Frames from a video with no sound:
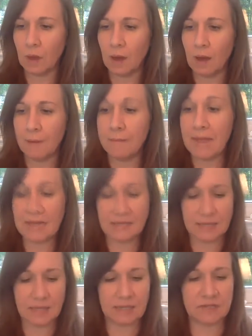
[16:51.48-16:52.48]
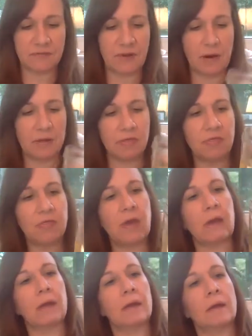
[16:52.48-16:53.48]
amazing. It's very
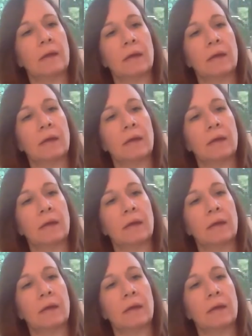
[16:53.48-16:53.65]
thick.